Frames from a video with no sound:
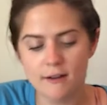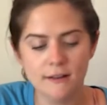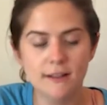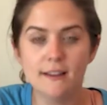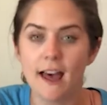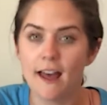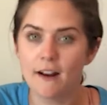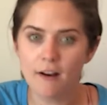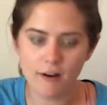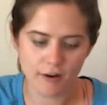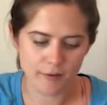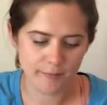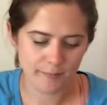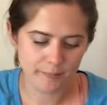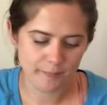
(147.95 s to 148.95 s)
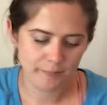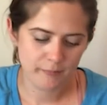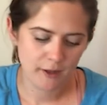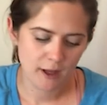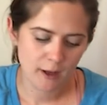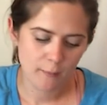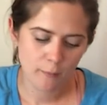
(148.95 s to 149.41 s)
to that art.
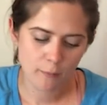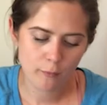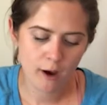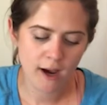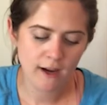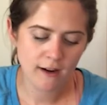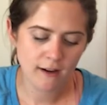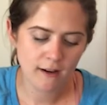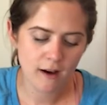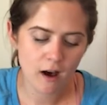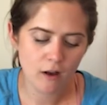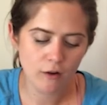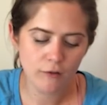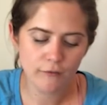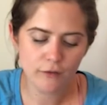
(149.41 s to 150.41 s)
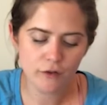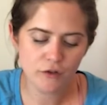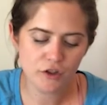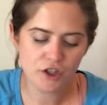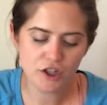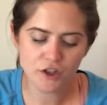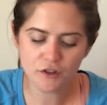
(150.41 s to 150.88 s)
Bright,
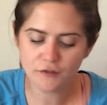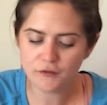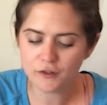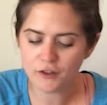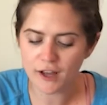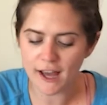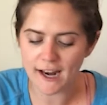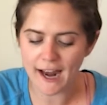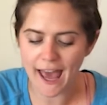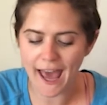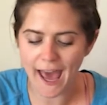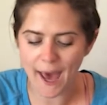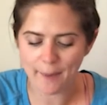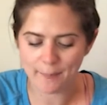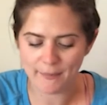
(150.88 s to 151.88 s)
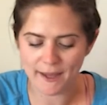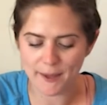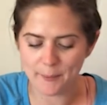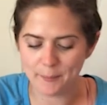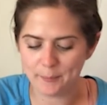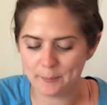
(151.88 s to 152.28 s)
colorful, cheerful, and happy.